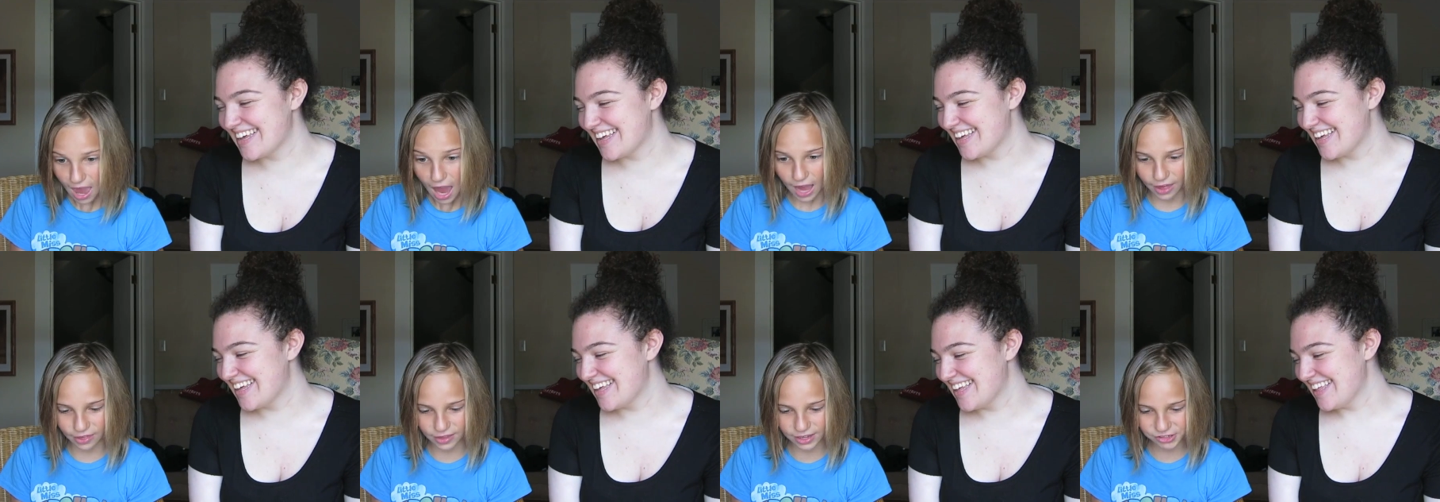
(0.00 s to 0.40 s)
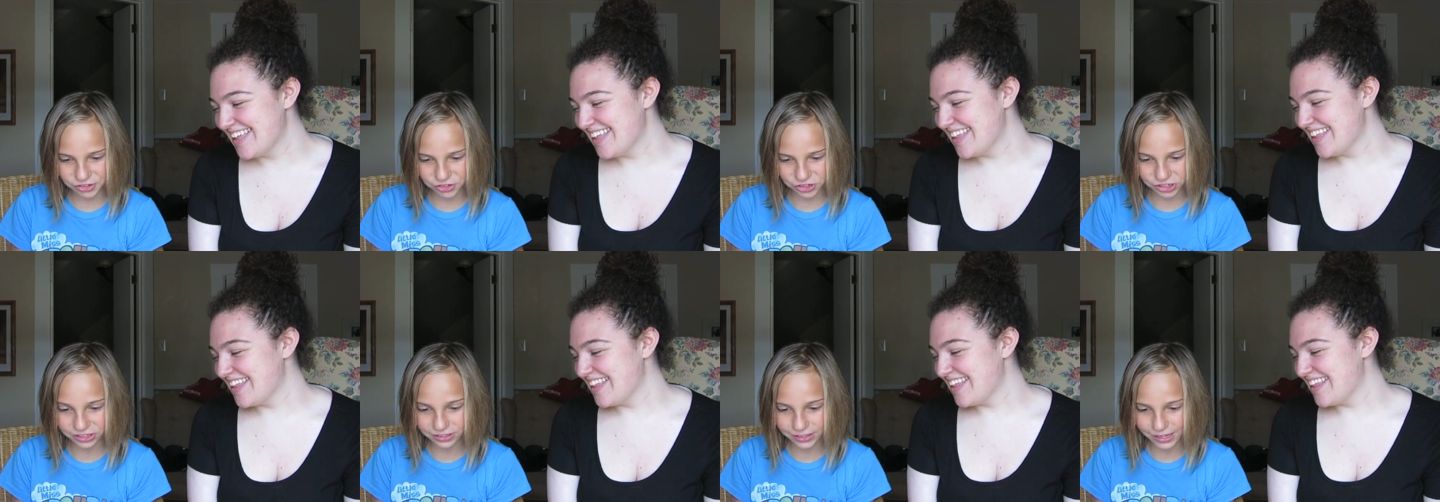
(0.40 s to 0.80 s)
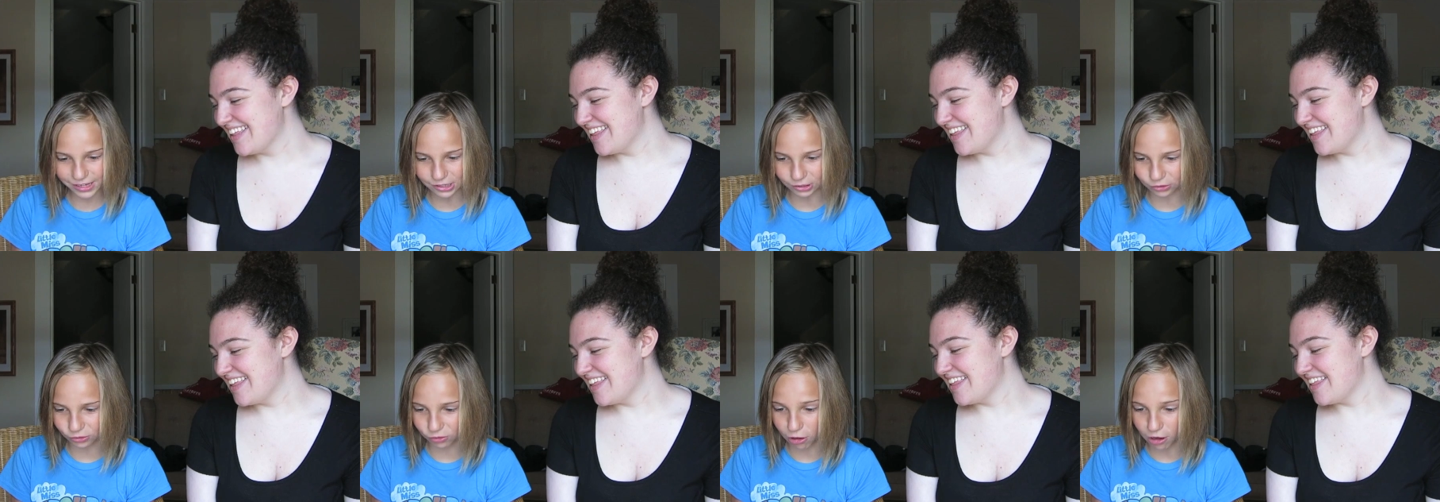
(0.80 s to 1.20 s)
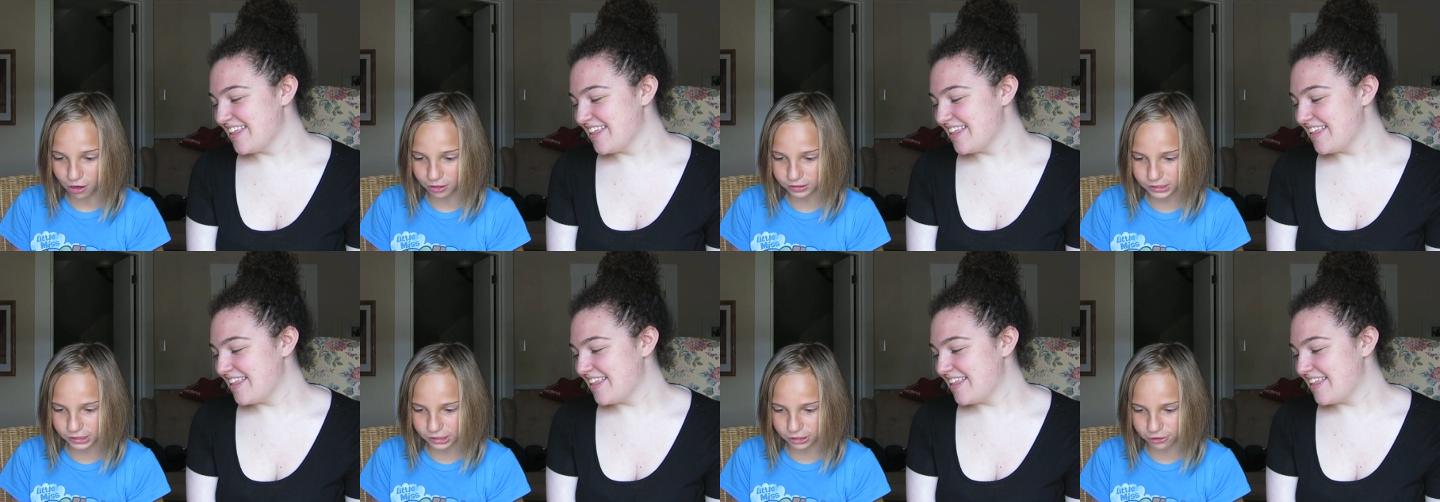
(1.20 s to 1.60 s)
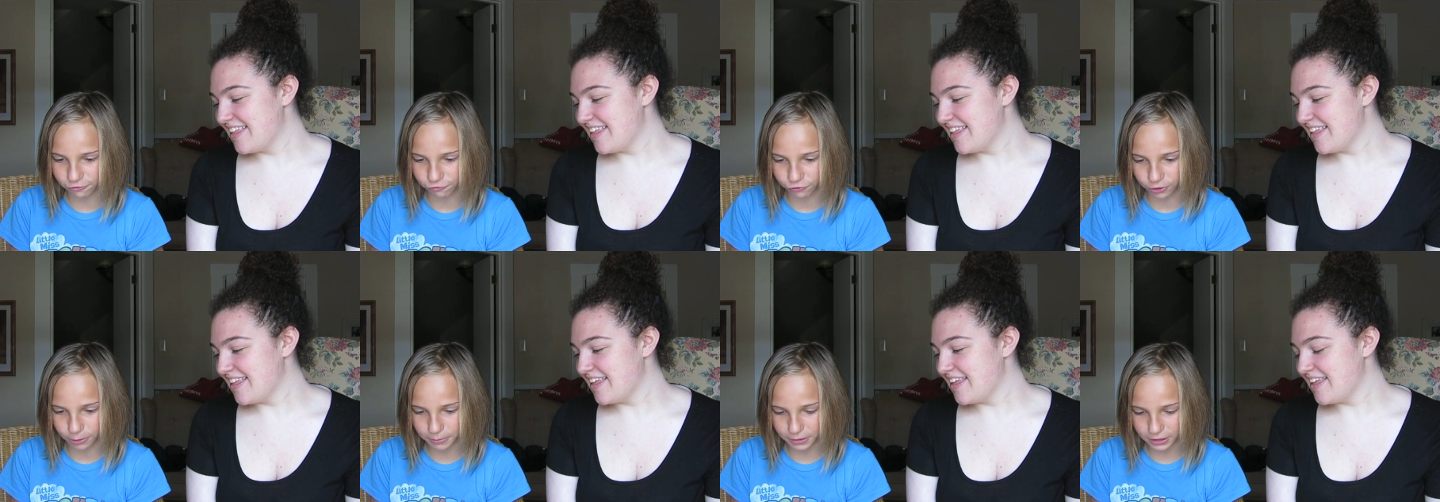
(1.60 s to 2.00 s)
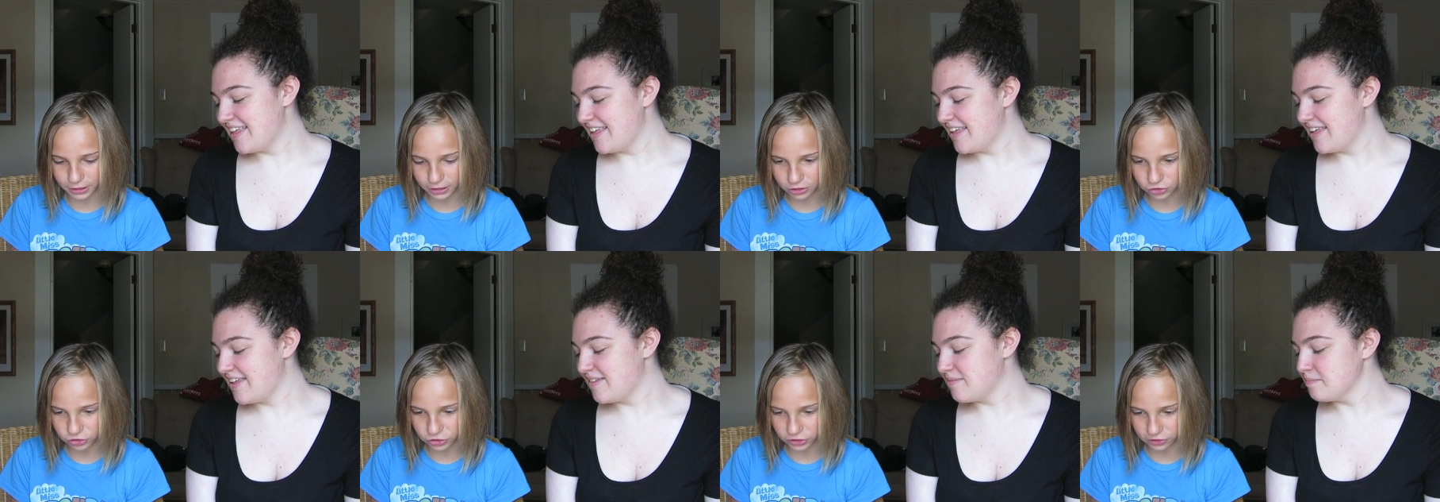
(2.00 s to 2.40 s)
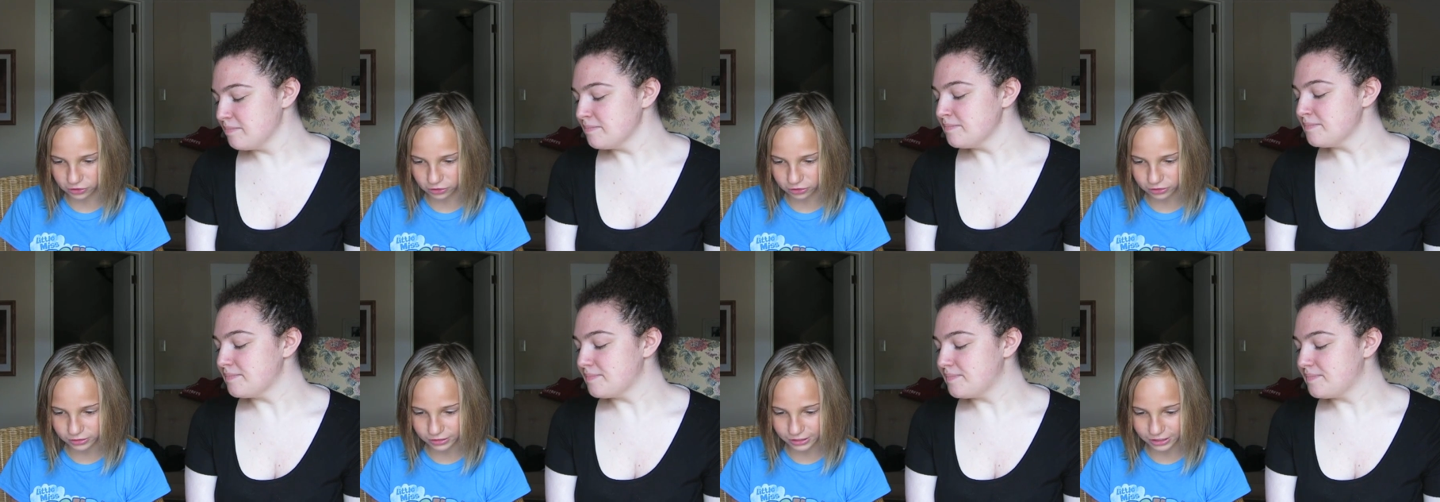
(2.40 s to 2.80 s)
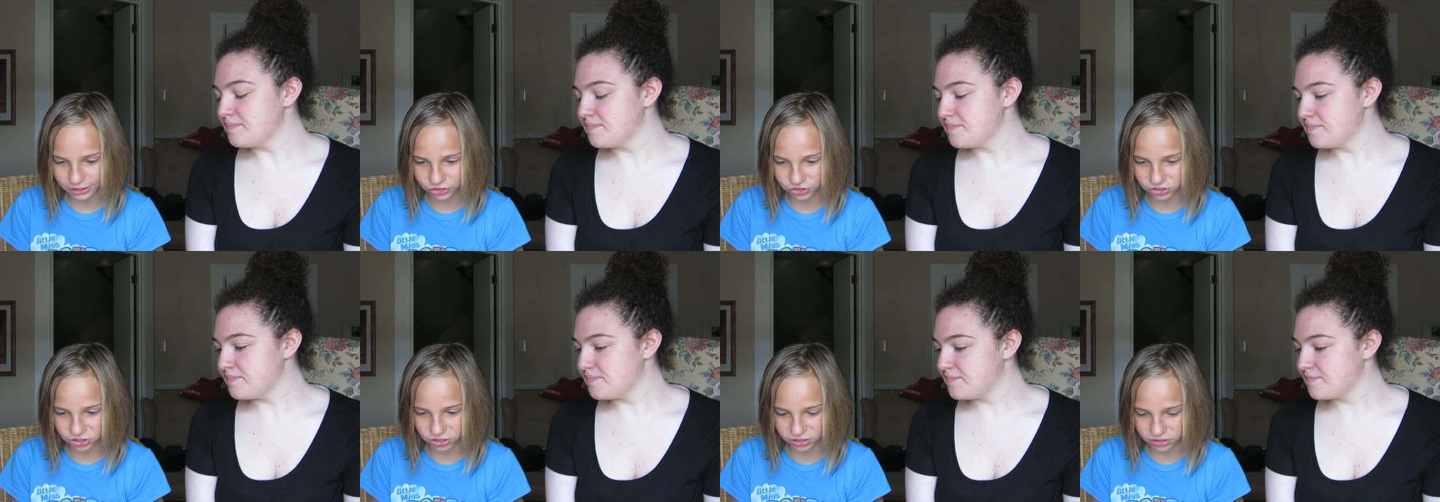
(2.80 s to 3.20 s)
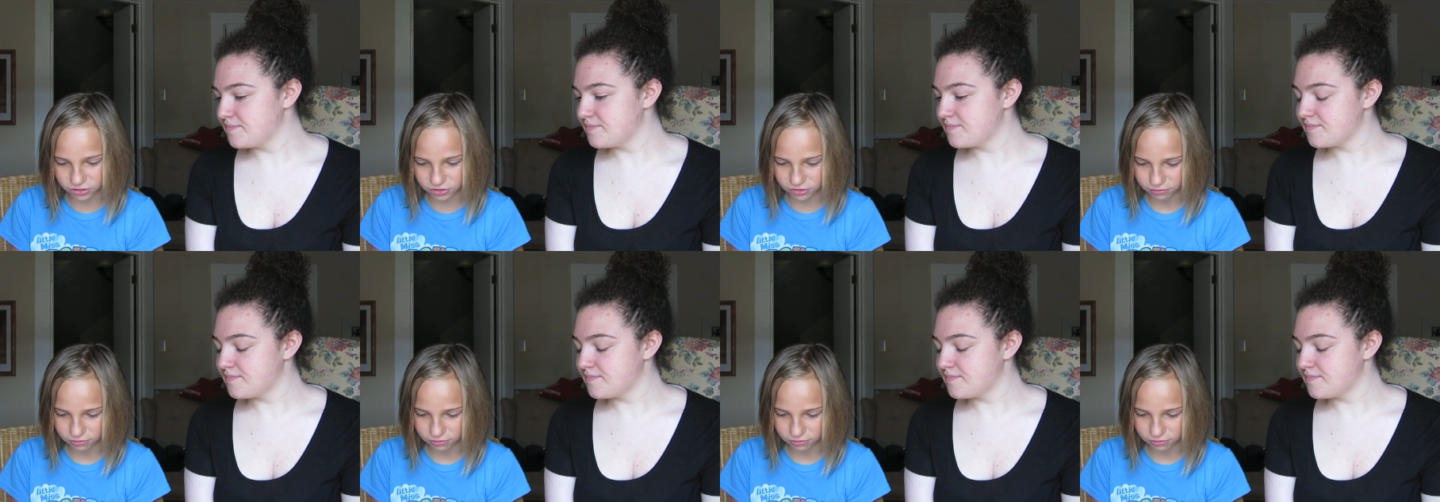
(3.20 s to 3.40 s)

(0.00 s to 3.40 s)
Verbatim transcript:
Speaker 1: think she's like locked in a room because she looks like she